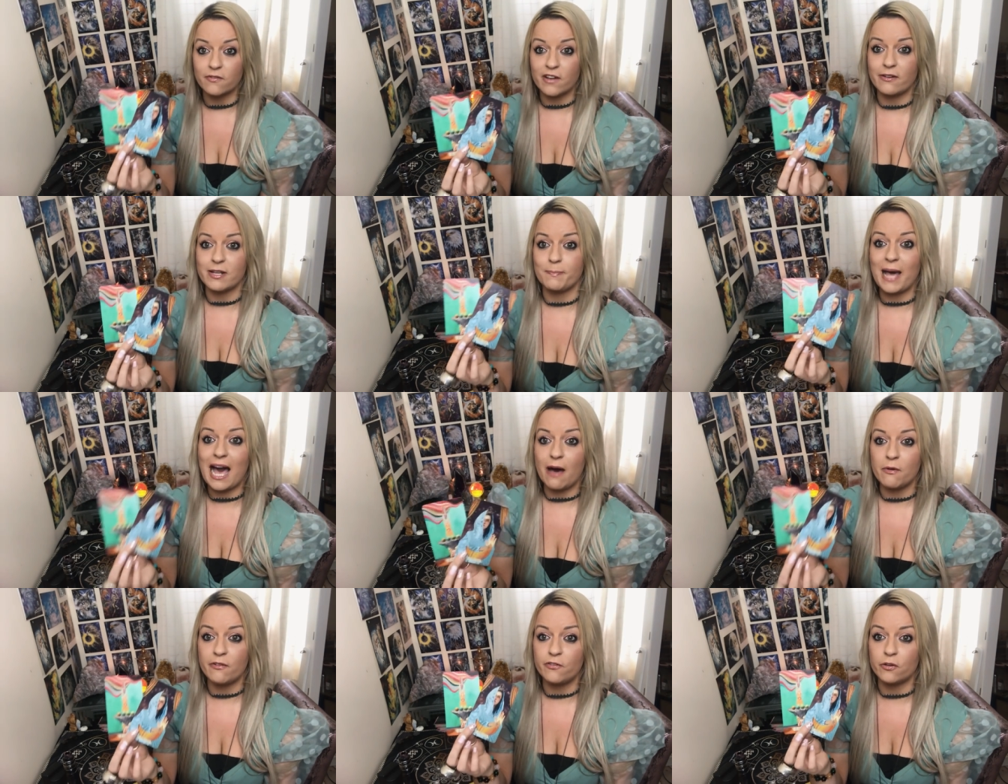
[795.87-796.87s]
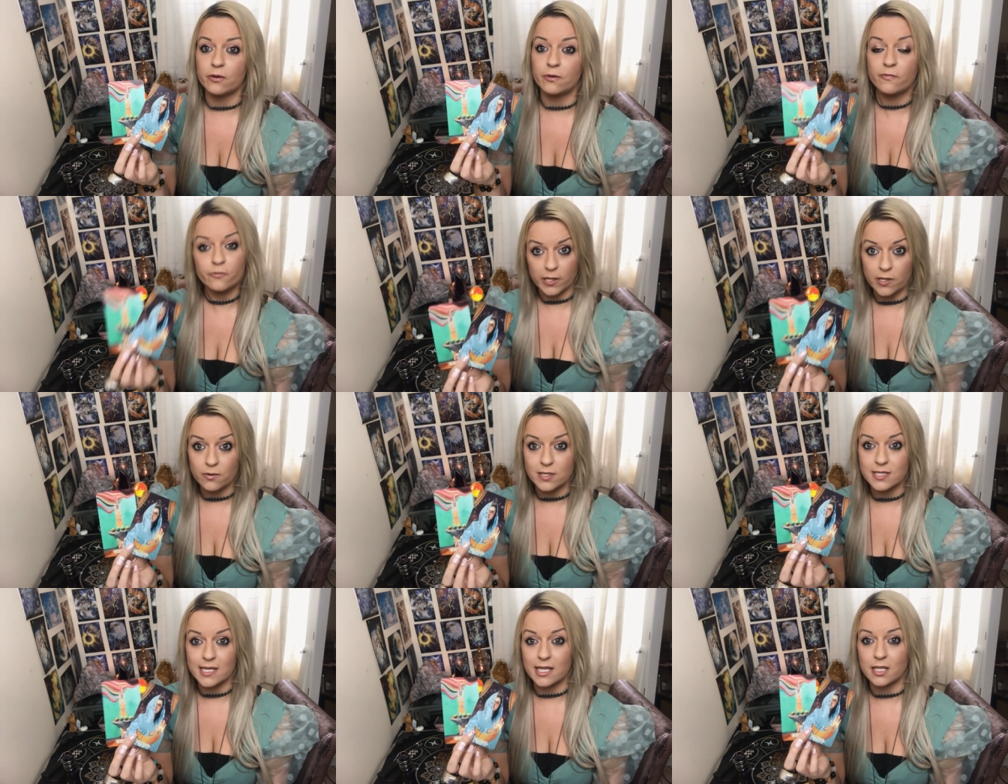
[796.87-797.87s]
very powerful
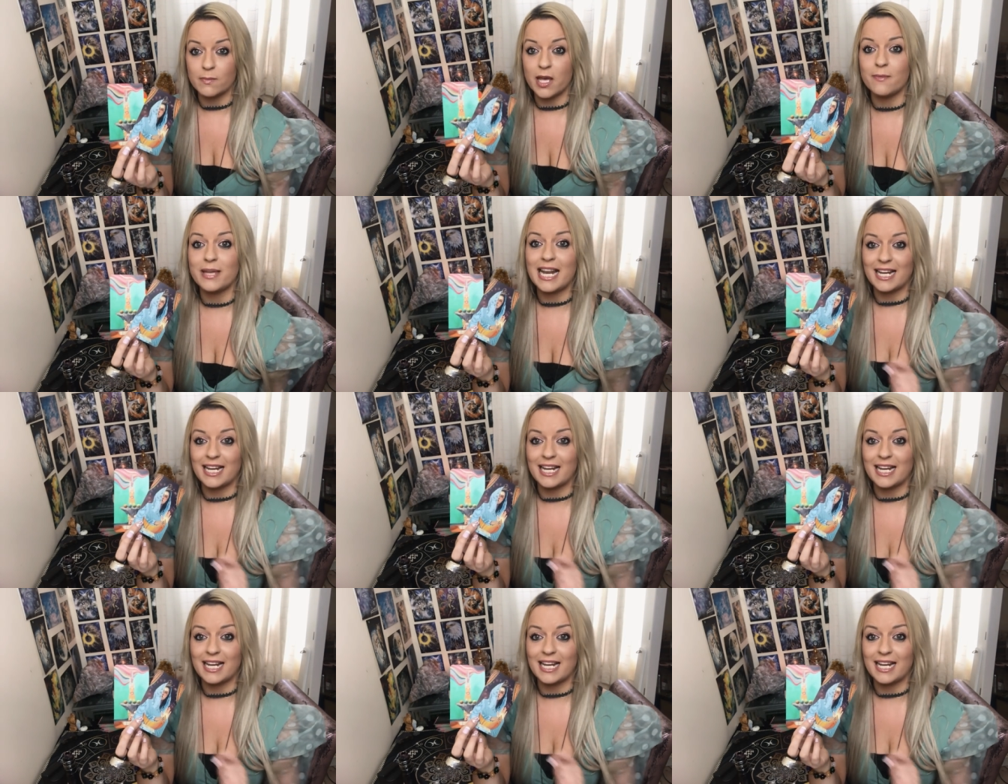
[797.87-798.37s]
frequency at the moment.